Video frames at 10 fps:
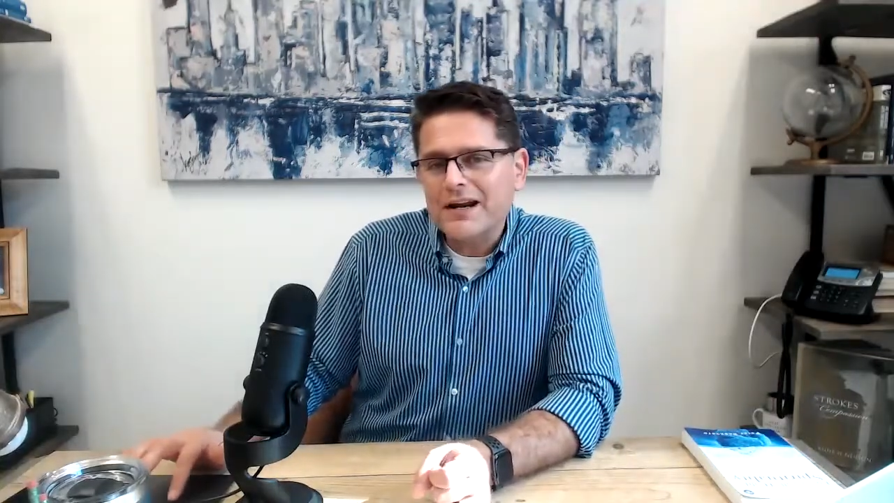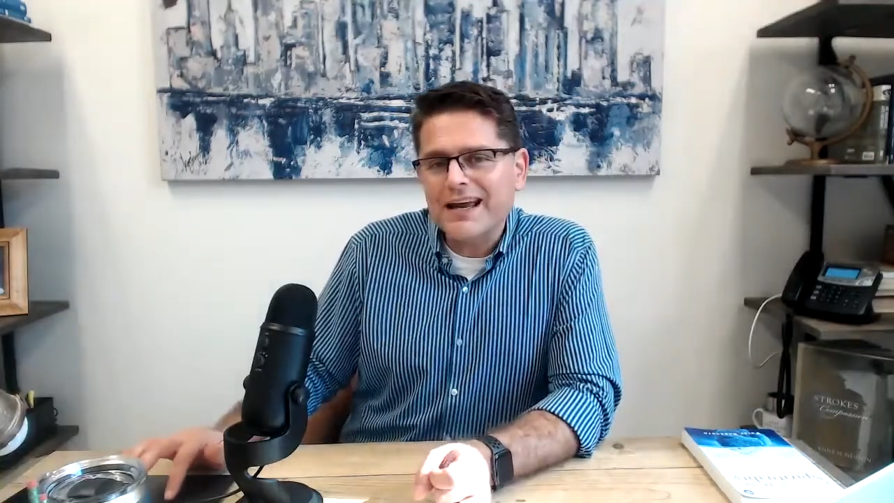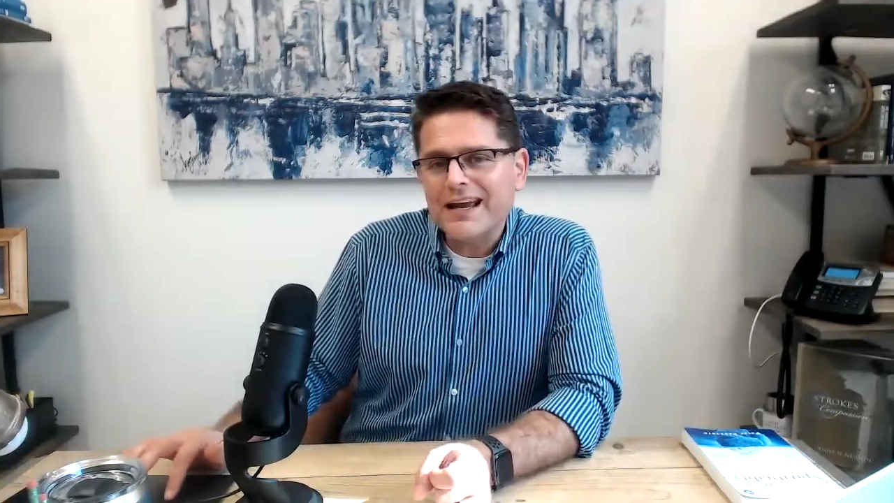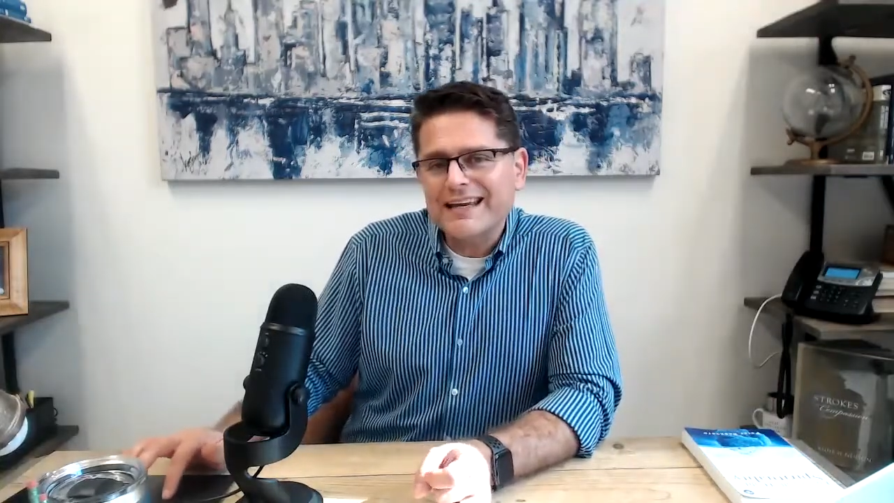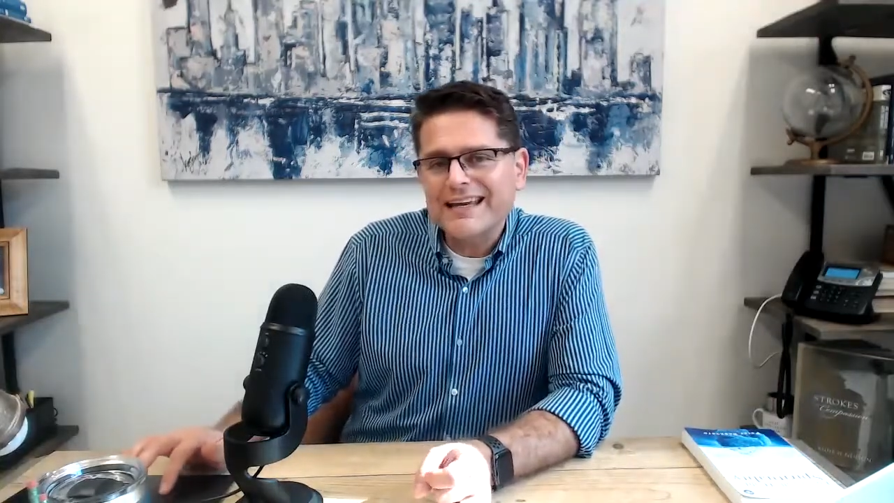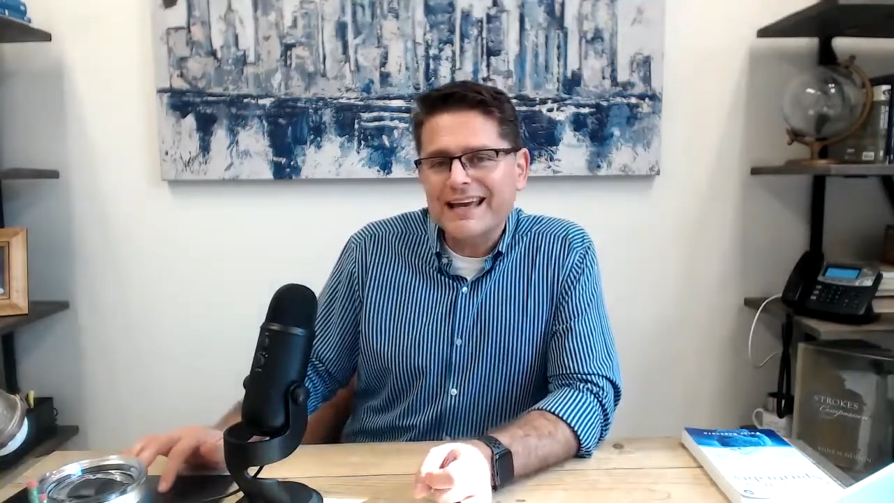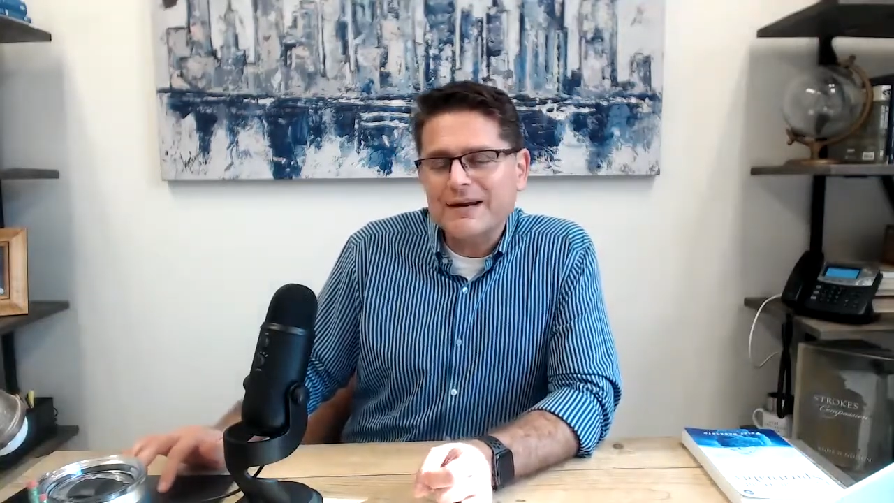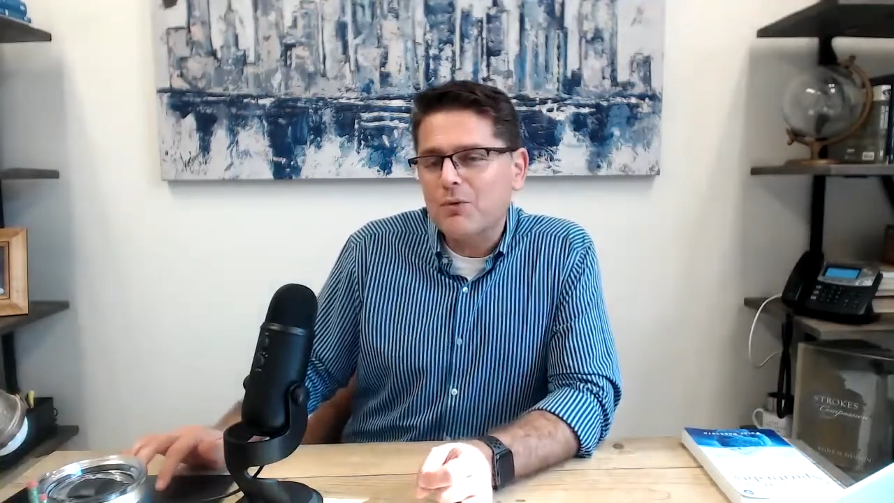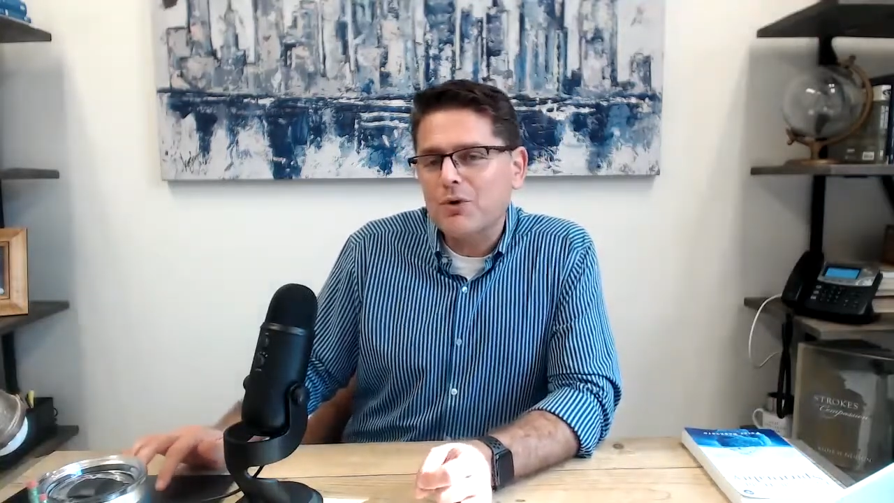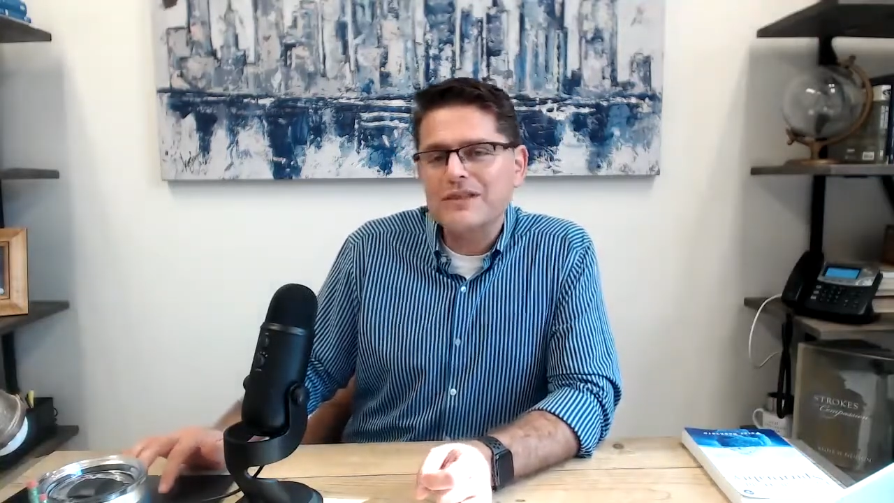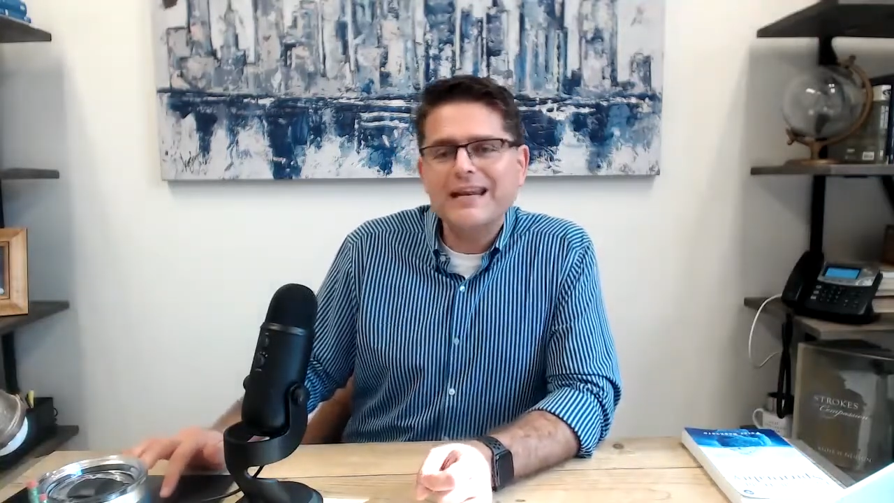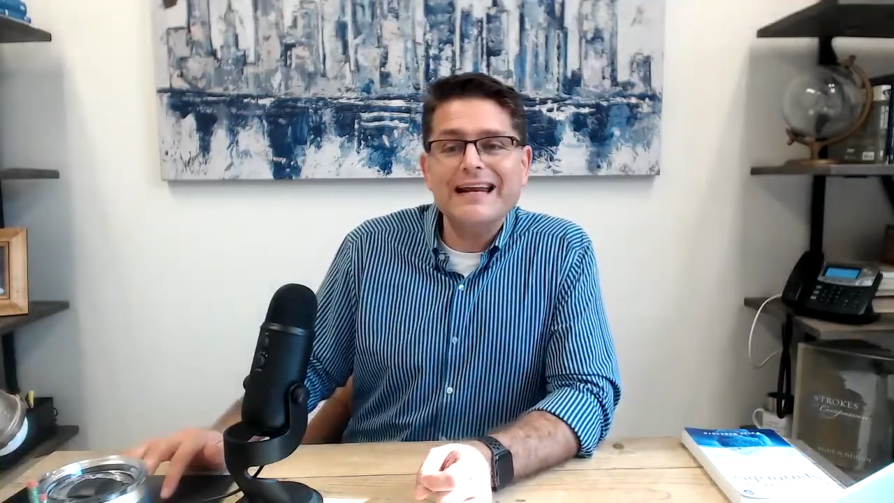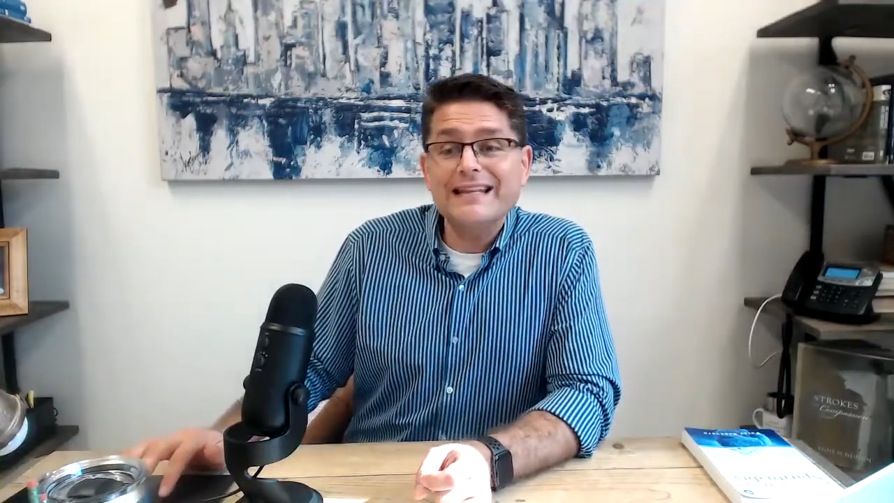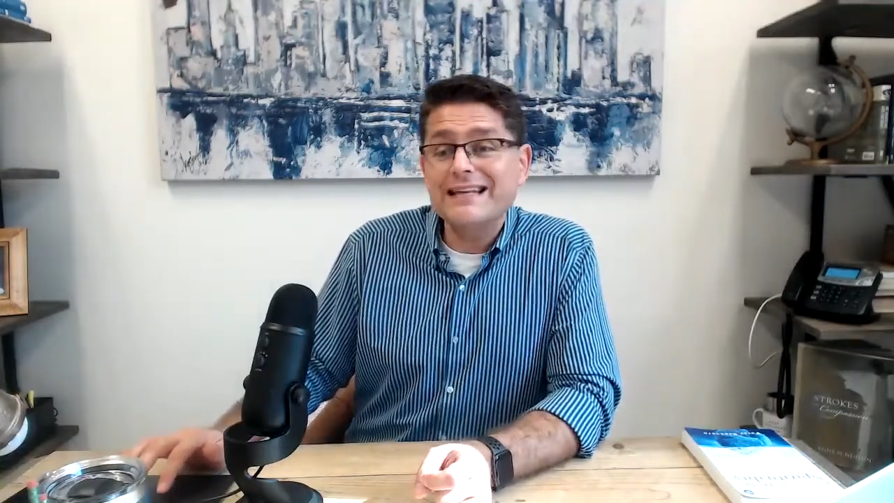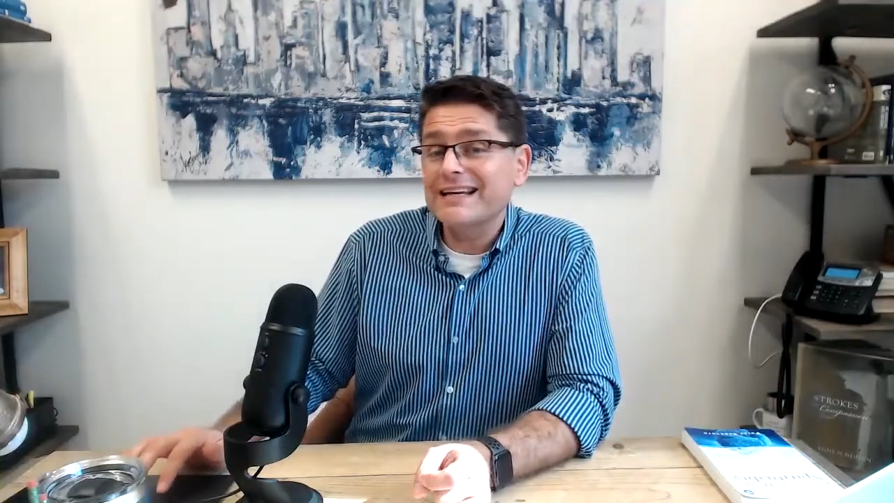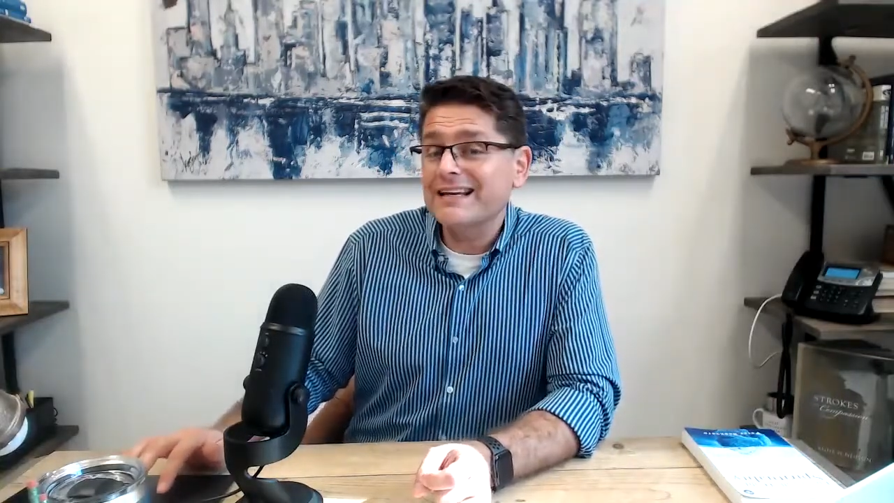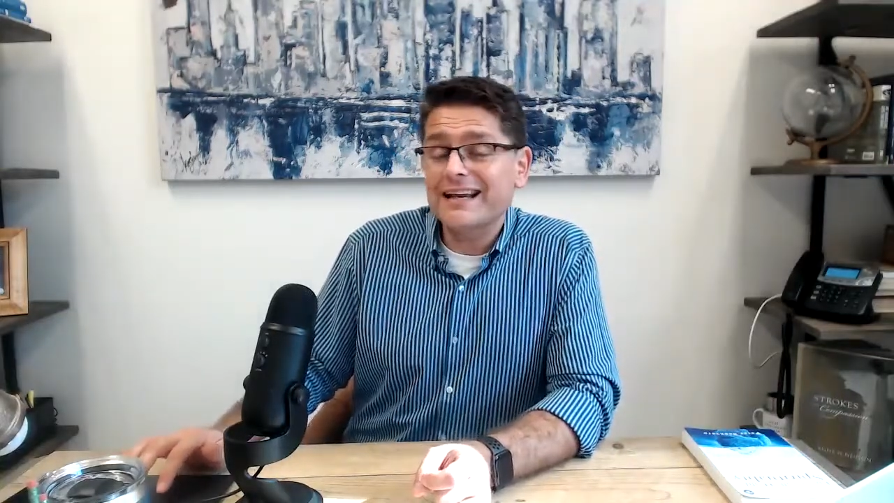And again, more than anything,